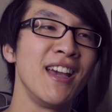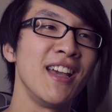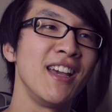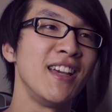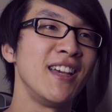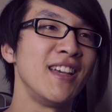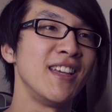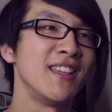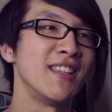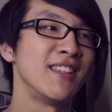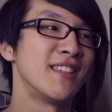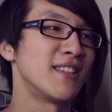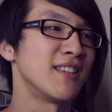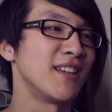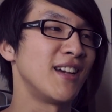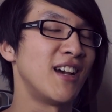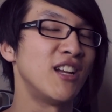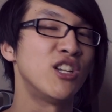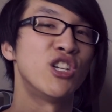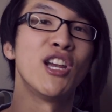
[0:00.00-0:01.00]
is
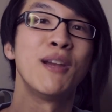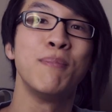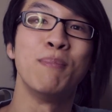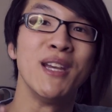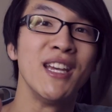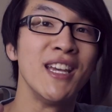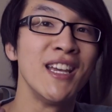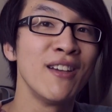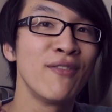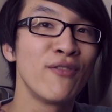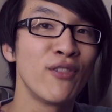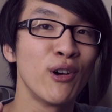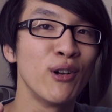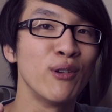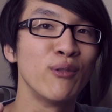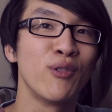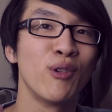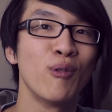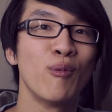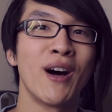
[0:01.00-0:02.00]
a cheaper
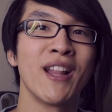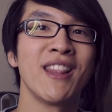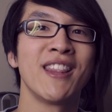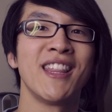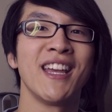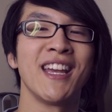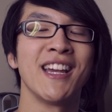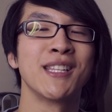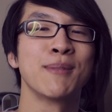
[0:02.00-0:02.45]
earphone for one thing.